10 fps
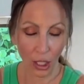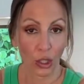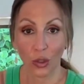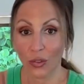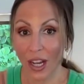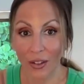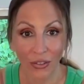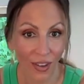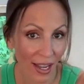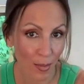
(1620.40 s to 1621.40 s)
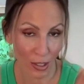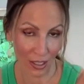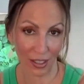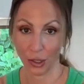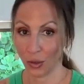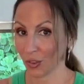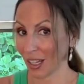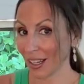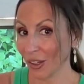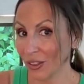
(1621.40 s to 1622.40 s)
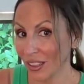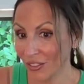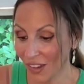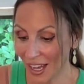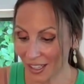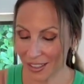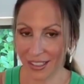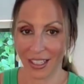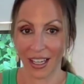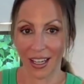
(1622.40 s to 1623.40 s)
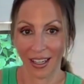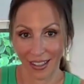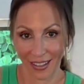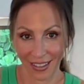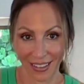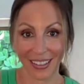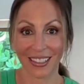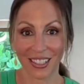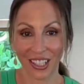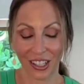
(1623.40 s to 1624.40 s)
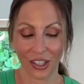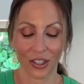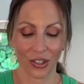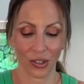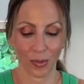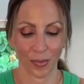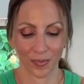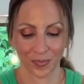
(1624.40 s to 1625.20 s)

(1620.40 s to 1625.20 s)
You've got fiber. You've got healthy fats. Now let's check on our soup.